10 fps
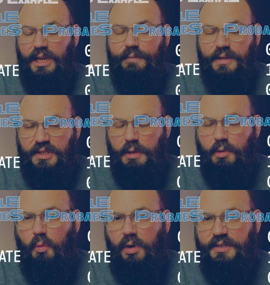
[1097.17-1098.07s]
If it's
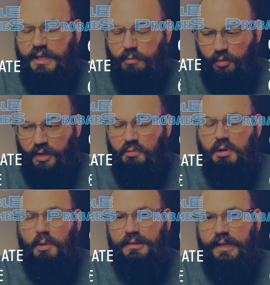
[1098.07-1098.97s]
zero, one, zero, then you
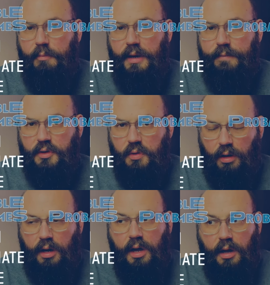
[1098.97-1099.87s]
know it's stalemate for sure.